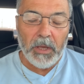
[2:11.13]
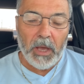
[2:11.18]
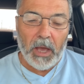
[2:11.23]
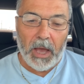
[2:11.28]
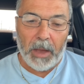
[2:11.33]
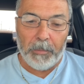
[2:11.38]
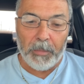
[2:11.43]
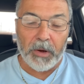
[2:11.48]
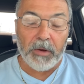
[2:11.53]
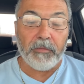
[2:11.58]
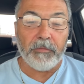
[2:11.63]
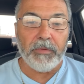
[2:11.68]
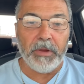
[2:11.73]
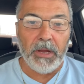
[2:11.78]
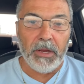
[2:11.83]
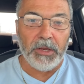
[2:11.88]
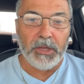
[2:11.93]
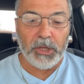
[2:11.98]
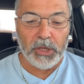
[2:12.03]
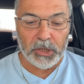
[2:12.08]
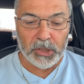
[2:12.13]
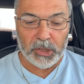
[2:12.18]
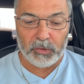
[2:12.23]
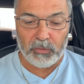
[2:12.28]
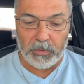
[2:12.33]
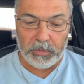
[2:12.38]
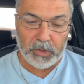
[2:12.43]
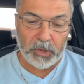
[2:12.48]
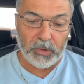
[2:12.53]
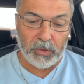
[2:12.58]
I'm going to read the
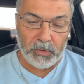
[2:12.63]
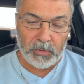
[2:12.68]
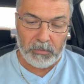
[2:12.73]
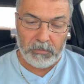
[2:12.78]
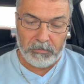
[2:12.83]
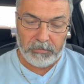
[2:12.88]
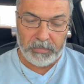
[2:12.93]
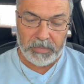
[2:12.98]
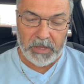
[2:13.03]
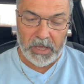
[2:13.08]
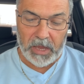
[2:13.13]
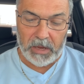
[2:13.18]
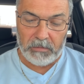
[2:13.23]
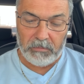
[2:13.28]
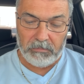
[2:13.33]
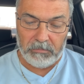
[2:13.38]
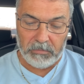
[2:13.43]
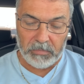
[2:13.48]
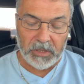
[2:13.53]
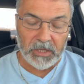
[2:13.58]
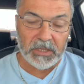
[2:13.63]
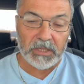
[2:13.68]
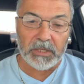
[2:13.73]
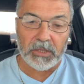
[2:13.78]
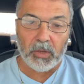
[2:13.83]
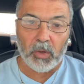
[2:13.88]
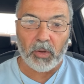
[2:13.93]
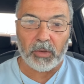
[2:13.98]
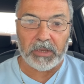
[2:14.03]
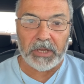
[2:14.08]
scripture that this
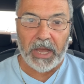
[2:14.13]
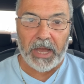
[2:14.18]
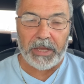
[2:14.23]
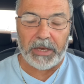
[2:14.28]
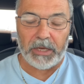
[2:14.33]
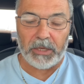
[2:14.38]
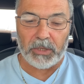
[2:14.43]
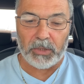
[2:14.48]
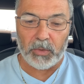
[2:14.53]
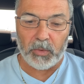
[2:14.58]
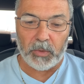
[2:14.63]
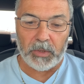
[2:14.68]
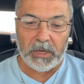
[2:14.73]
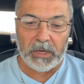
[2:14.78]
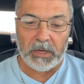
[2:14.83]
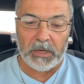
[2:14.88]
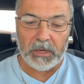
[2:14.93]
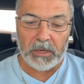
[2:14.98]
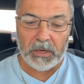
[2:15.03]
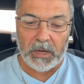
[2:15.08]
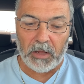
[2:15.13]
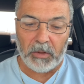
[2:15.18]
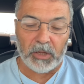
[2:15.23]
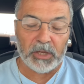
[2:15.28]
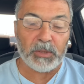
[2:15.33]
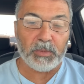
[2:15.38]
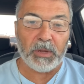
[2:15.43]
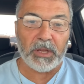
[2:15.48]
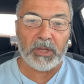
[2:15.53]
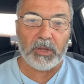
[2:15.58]
is all tied into, and, and I'll
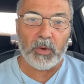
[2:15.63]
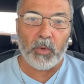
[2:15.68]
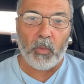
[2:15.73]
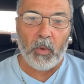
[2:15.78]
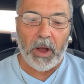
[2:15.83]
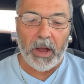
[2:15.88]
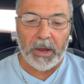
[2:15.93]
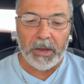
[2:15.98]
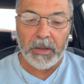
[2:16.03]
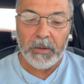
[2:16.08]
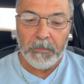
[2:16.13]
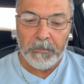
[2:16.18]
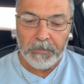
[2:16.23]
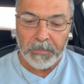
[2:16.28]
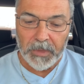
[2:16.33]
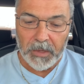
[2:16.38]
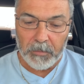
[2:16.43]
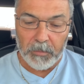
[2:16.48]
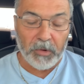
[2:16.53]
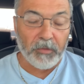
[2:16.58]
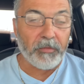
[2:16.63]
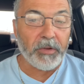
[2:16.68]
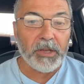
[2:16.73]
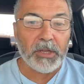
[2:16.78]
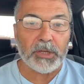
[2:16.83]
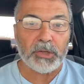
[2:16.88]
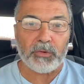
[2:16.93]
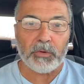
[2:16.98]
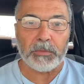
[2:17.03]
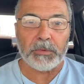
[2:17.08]
explain to you why. I'm going to read
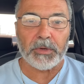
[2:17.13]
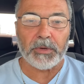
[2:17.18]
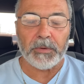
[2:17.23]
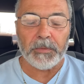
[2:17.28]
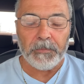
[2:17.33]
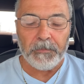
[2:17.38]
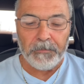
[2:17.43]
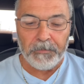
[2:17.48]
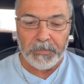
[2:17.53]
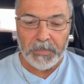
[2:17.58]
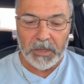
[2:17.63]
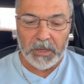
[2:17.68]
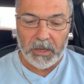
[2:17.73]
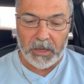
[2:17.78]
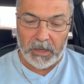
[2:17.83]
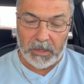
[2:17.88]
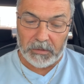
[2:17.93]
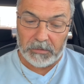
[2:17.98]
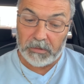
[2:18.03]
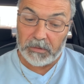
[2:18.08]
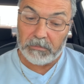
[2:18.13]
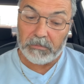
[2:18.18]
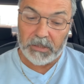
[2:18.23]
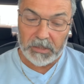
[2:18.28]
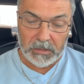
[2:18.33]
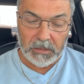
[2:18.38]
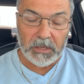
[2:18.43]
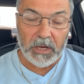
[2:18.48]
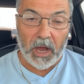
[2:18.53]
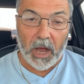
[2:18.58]
the scripture, it's,
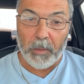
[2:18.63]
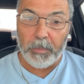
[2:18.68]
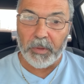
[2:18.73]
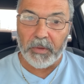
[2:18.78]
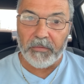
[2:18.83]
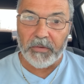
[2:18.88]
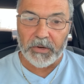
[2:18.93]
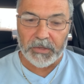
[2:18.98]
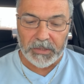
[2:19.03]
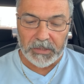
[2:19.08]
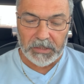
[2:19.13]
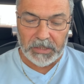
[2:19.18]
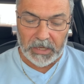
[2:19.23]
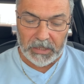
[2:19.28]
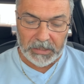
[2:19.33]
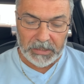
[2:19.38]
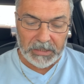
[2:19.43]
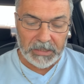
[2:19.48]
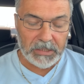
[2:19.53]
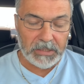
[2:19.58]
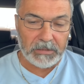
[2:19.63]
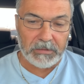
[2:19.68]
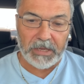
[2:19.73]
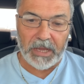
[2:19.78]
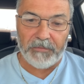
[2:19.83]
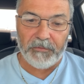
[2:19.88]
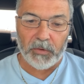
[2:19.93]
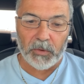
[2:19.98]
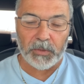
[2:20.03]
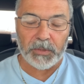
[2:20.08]
it's a couple of verses, at least
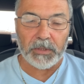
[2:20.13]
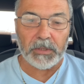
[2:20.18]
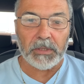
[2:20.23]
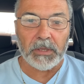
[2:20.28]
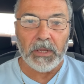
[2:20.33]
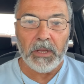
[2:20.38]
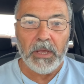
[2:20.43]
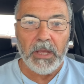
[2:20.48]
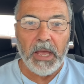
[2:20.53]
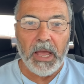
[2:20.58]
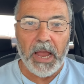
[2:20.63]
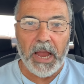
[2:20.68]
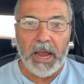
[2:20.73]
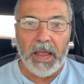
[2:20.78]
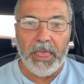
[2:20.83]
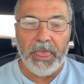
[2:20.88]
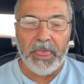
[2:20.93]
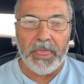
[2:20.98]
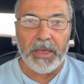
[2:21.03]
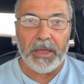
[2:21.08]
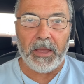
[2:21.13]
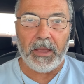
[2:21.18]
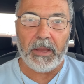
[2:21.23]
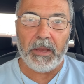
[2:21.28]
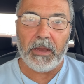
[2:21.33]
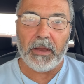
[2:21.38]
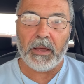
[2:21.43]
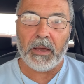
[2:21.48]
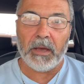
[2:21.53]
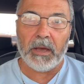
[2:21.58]
10 verses. And
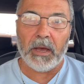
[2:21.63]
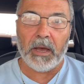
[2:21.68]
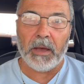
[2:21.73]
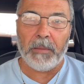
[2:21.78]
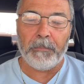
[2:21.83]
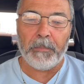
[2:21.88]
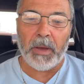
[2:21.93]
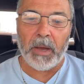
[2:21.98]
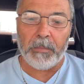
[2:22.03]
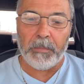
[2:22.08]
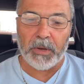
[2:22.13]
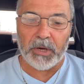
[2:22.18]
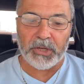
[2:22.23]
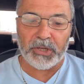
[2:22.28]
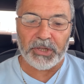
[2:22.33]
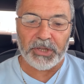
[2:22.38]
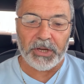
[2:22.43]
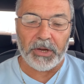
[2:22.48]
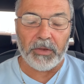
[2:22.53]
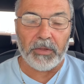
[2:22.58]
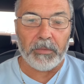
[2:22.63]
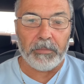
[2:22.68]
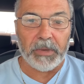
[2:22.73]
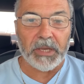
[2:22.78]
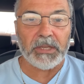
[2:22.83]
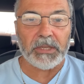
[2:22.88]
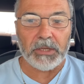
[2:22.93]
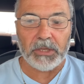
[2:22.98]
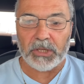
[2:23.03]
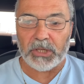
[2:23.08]
then um, I'm going to share the
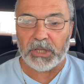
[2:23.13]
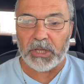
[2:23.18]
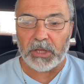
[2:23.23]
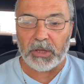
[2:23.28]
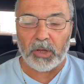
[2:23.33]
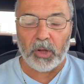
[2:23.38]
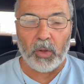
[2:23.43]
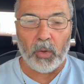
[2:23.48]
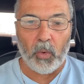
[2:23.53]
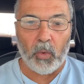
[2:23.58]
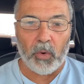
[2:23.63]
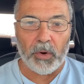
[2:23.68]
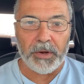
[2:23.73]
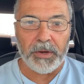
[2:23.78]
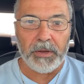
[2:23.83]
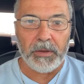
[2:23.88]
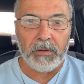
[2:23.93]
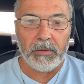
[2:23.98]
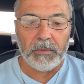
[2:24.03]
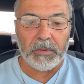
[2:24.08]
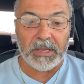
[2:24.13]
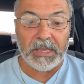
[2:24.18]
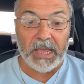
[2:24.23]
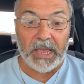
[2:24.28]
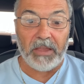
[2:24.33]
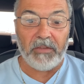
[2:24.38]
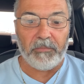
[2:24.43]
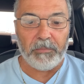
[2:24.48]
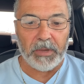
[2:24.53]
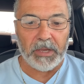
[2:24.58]
message that the Lord
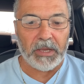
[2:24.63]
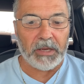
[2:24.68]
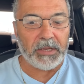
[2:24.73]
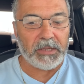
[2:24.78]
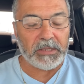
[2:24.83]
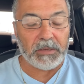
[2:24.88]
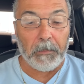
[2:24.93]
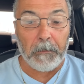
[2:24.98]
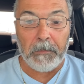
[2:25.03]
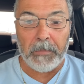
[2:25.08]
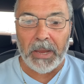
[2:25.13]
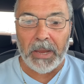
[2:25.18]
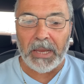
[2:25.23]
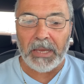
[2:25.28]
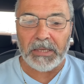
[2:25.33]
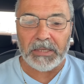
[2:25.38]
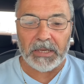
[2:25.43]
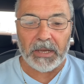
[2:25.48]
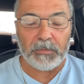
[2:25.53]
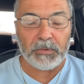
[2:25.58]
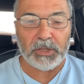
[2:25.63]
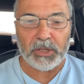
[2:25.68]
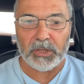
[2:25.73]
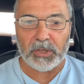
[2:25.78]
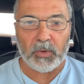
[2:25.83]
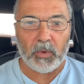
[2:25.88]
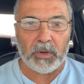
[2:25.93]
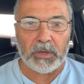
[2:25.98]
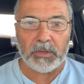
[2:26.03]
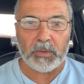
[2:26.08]
gave me. And it's amazing. I was just
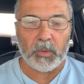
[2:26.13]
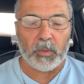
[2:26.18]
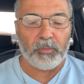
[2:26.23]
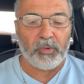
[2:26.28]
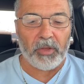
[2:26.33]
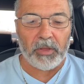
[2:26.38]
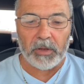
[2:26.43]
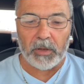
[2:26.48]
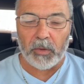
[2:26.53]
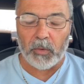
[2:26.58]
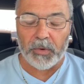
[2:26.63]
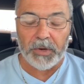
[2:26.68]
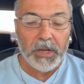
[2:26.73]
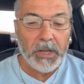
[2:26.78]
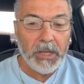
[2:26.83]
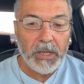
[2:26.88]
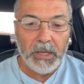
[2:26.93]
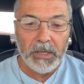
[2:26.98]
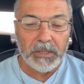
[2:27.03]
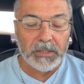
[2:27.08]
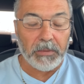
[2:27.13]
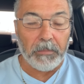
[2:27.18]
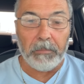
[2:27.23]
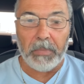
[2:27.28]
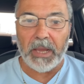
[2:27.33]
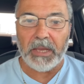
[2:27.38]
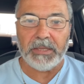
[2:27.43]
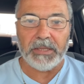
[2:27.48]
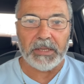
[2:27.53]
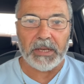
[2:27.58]
talking to a brother in the Lord. It's
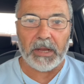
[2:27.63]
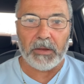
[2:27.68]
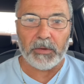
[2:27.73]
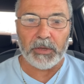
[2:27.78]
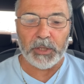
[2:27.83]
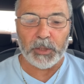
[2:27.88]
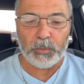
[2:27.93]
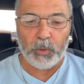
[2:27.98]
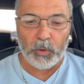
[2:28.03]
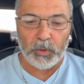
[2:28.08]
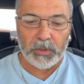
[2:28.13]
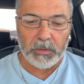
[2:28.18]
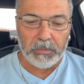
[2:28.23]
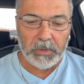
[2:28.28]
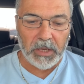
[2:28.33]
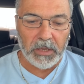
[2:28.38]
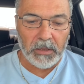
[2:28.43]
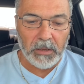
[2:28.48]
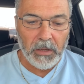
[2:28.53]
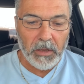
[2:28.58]
amazing how he spoke to me.